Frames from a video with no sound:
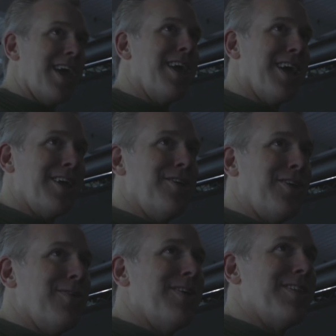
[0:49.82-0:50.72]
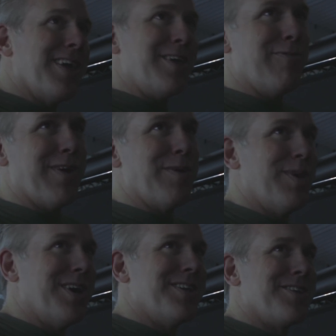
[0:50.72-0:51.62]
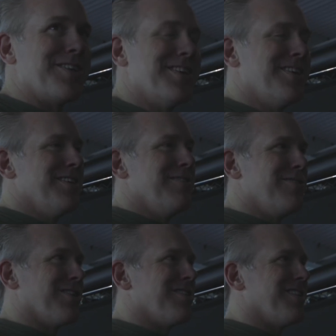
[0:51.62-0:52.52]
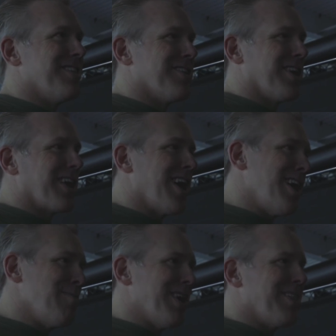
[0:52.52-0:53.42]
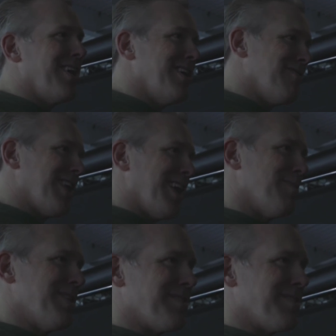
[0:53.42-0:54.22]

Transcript: "Hey, how you doing? Thank you very much." New Jersey, they're like, "I hate my life. Get out of my